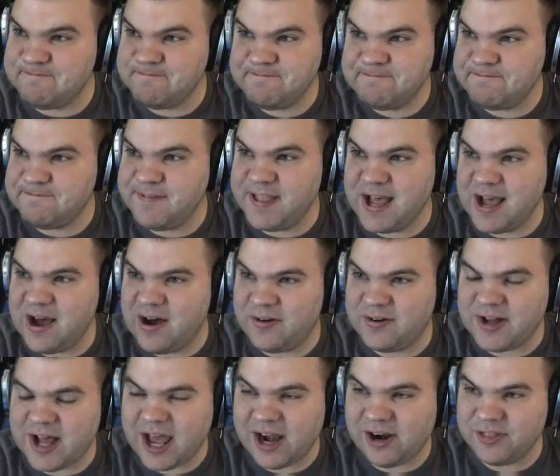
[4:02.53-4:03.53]

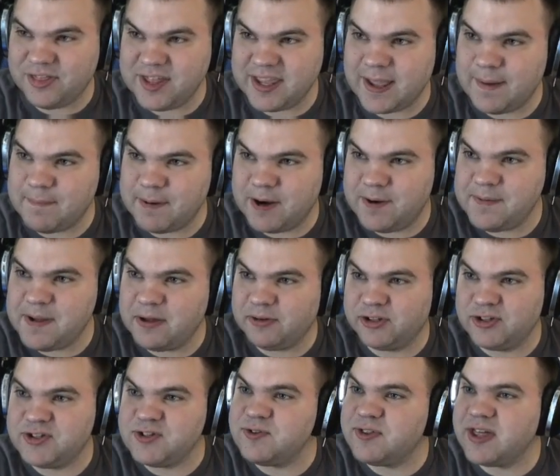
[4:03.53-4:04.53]
no, I don't think I'm going to be able to
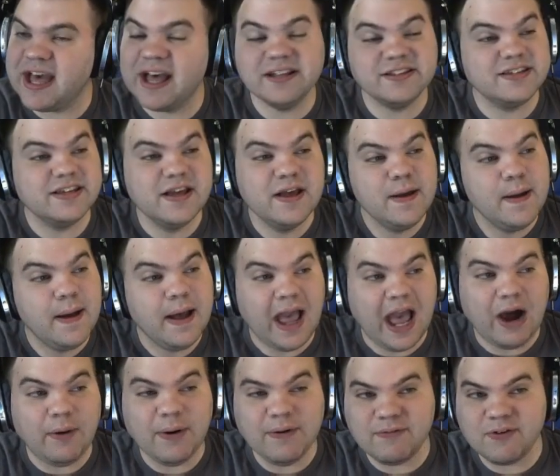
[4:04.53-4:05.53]
do that.
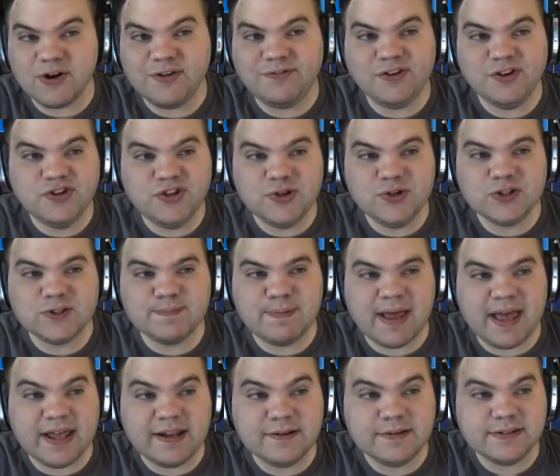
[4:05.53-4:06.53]
However, if you do
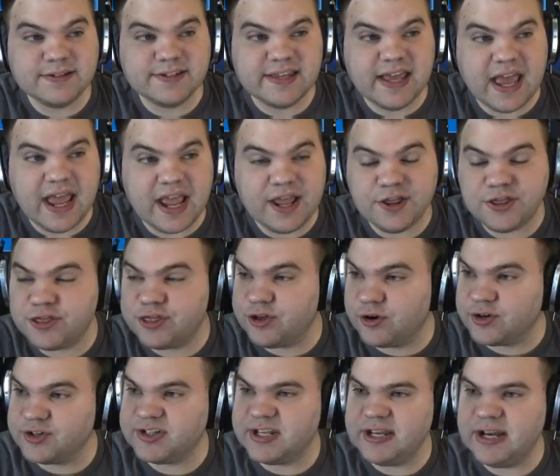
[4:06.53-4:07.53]
spend, say,
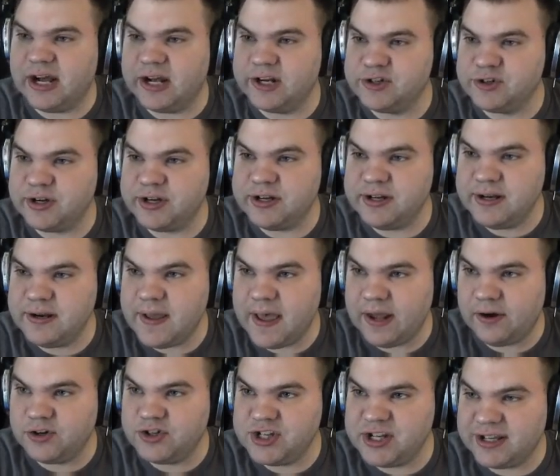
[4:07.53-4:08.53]
1,300
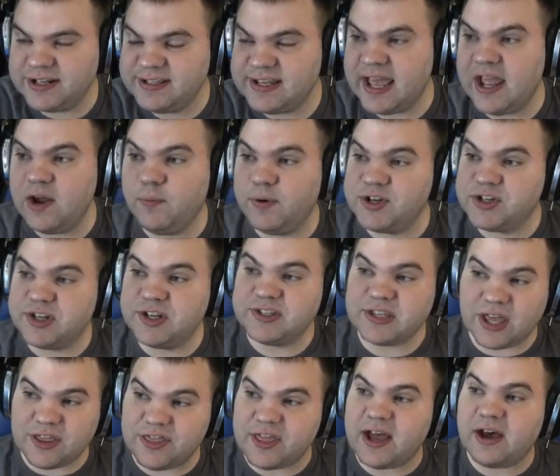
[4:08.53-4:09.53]
energy a day, which is
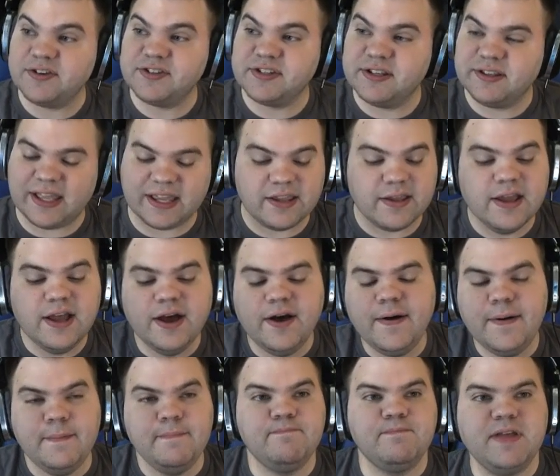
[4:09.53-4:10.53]
1,000, like,
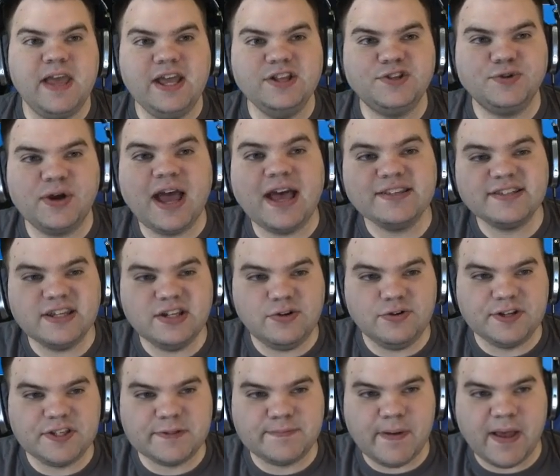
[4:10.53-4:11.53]
it's asking you
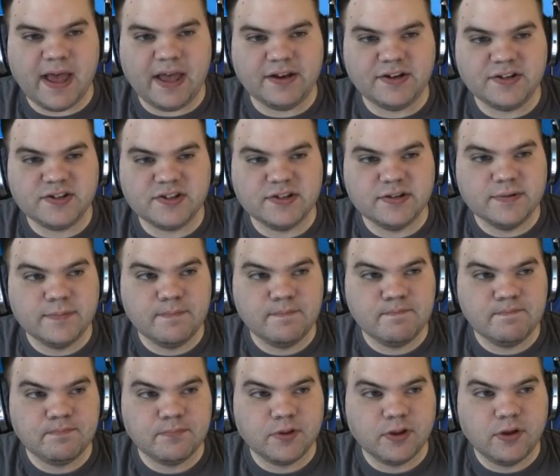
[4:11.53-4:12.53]
to spend,
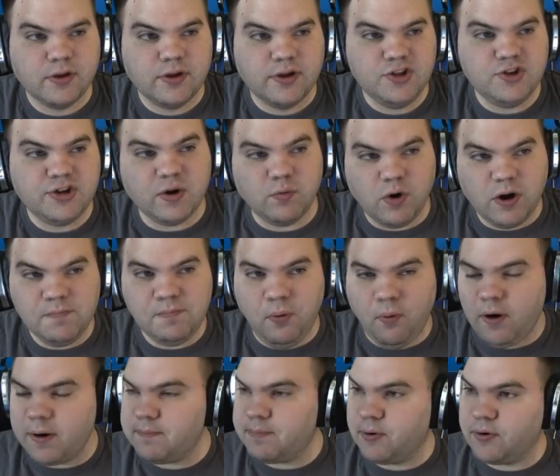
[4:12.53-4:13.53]
you get 1
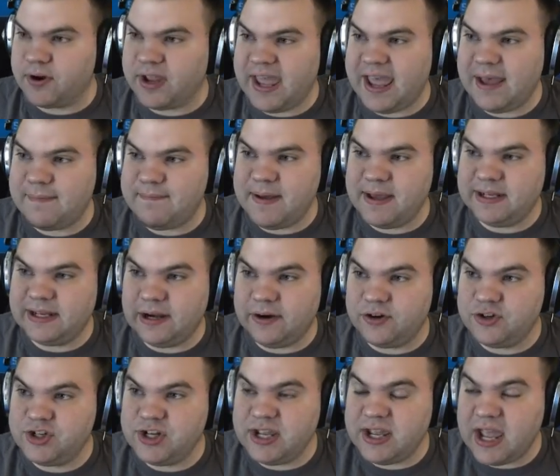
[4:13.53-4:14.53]
point per campaign
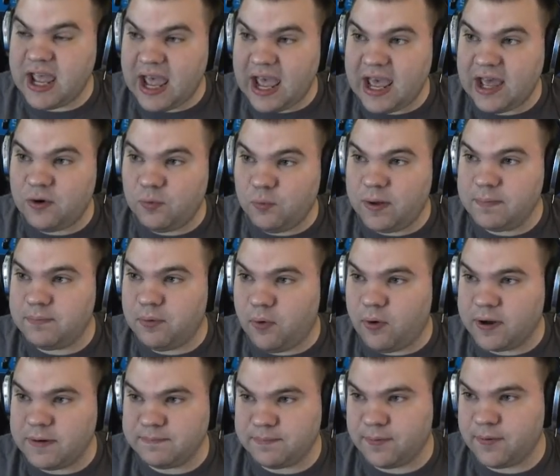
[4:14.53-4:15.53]
energy and 1
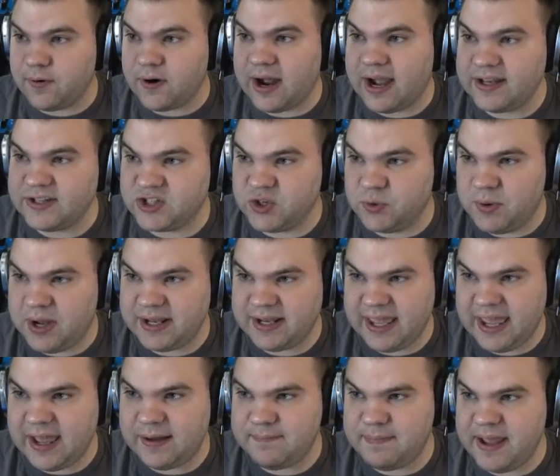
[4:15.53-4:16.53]
point per ISO 8
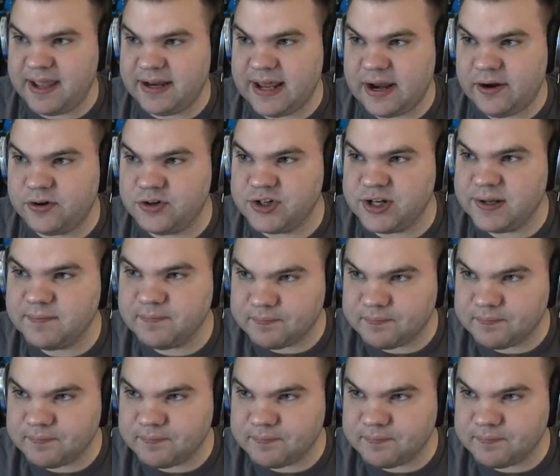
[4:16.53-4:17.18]
campaign energy.